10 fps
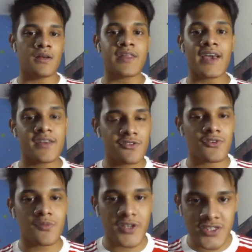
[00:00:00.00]
Thank you so
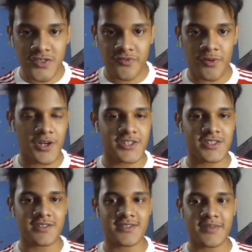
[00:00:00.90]
much for
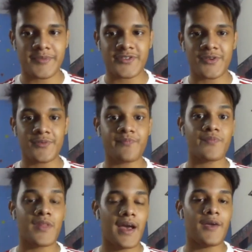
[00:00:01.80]
watching this episode.
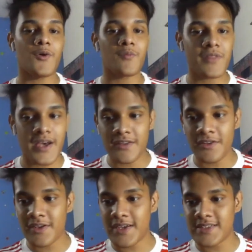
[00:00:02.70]
I hope that
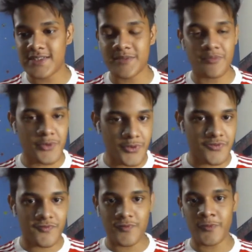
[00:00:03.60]
United improve.
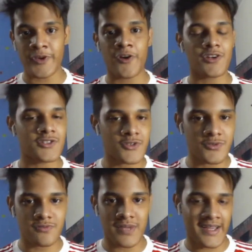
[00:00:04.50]
We all do,
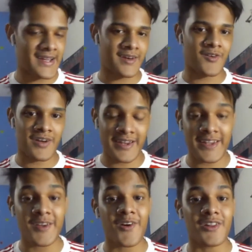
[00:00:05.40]
or any
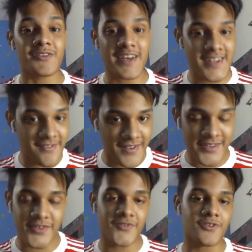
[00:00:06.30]
and all United
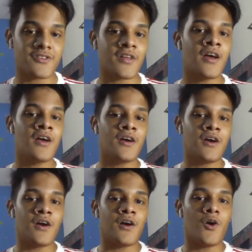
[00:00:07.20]
fans, of course.
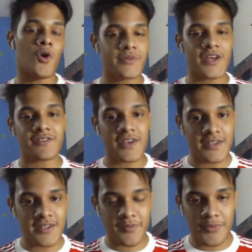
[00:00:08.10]
Hope that
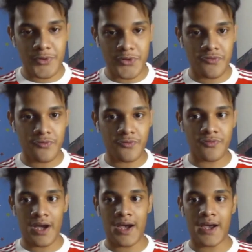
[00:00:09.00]
United improve.
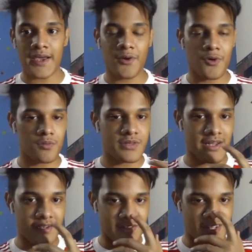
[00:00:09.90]
I hope
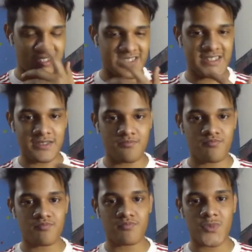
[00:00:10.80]
that United
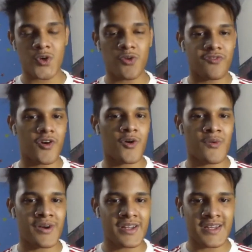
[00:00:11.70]
go
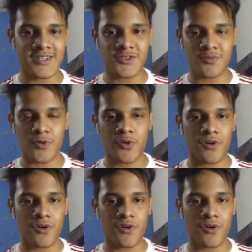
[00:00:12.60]
forward into more